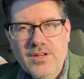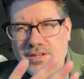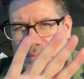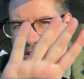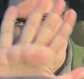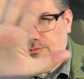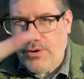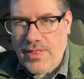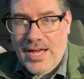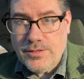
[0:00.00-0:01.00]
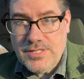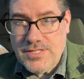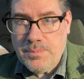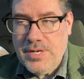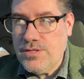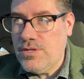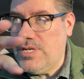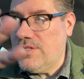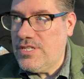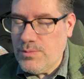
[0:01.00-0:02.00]
making the front of the house disappear so you
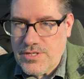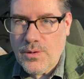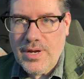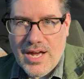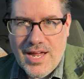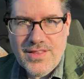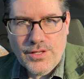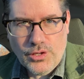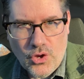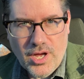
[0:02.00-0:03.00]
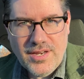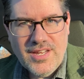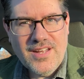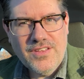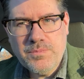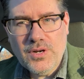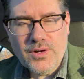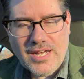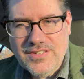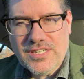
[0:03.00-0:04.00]
can see what's going on in the lawn. There's been all
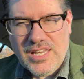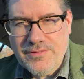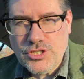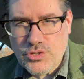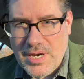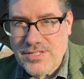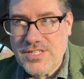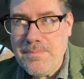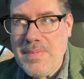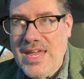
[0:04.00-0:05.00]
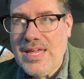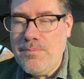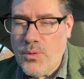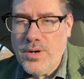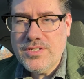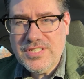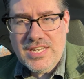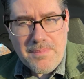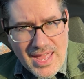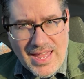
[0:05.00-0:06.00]
kinds of clever tricks to make it more
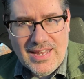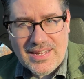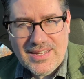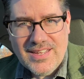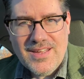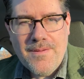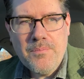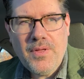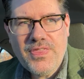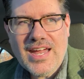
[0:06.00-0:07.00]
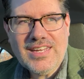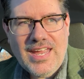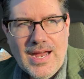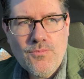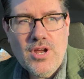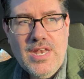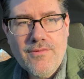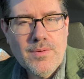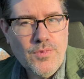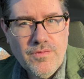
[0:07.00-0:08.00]
cinematic, but that camera
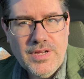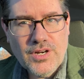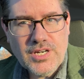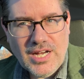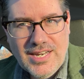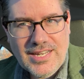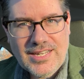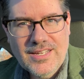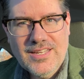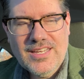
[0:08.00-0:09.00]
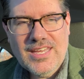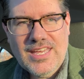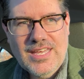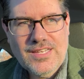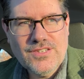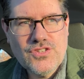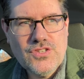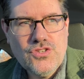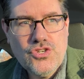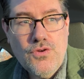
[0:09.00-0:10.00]
never moving or cutting
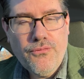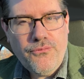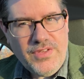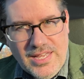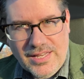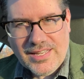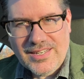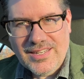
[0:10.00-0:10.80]
you feel it.